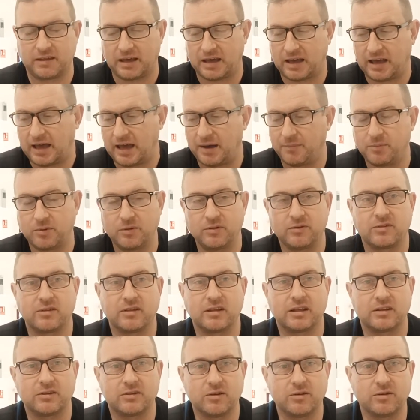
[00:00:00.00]
happens
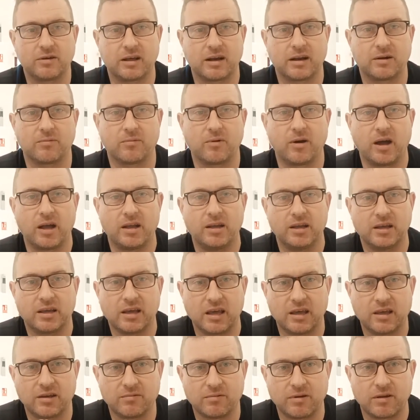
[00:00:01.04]
and they do get it right and you
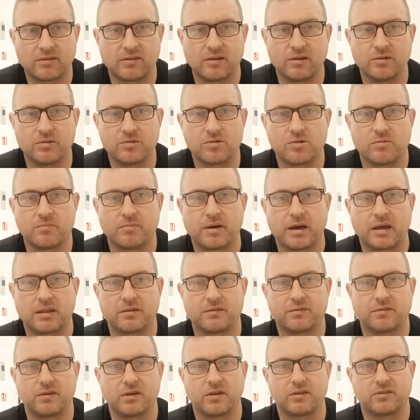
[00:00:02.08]
get your resolution back
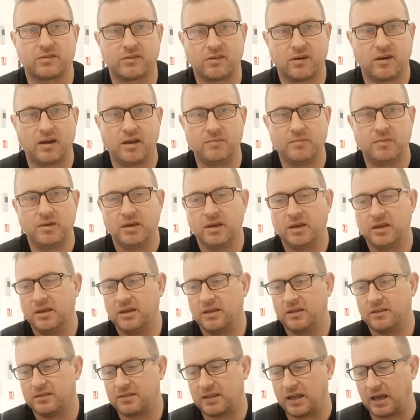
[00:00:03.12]
the first time,
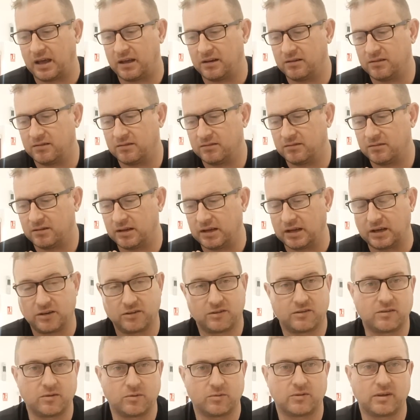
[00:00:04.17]
then it
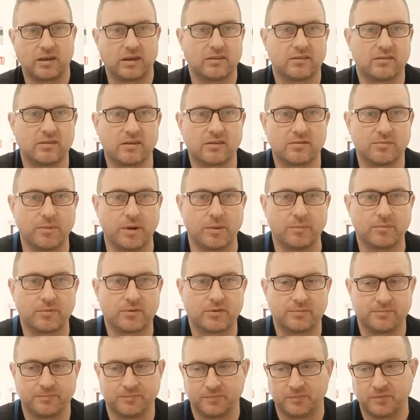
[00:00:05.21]
could still take 6
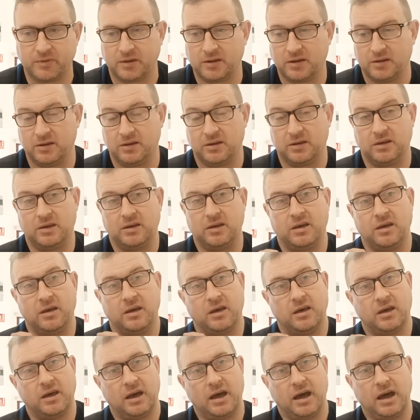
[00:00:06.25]
months.
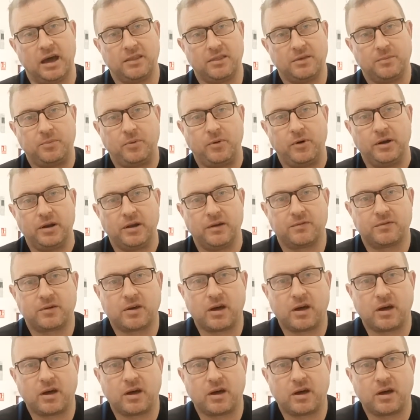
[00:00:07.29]
At the point of